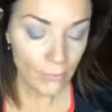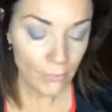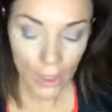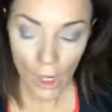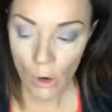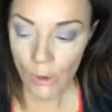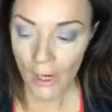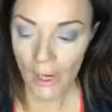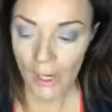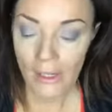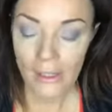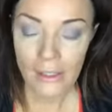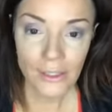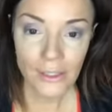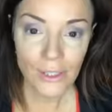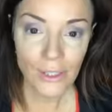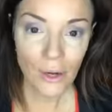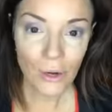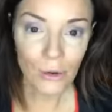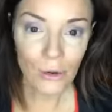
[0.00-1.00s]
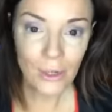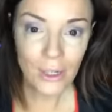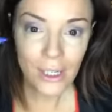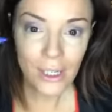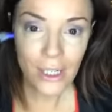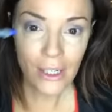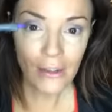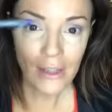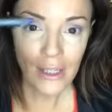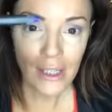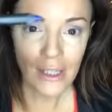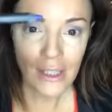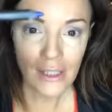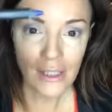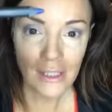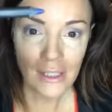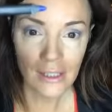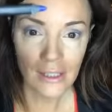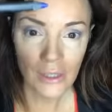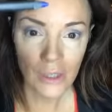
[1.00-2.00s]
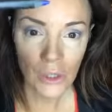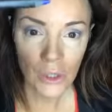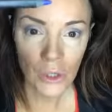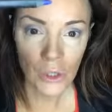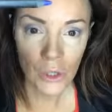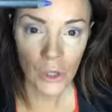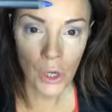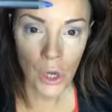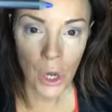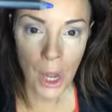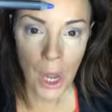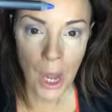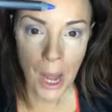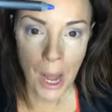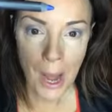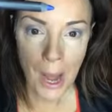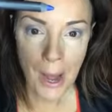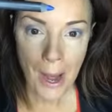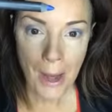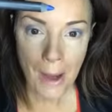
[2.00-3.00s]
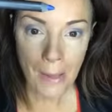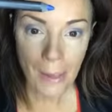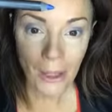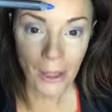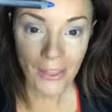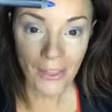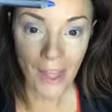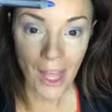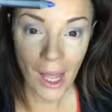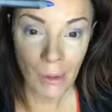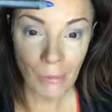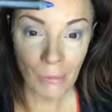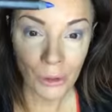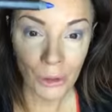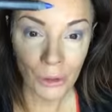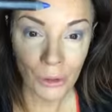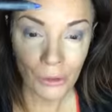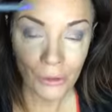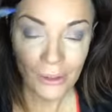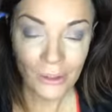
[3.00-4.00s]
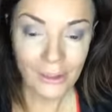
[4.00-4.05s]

Okay, so here it is. Look at that blue.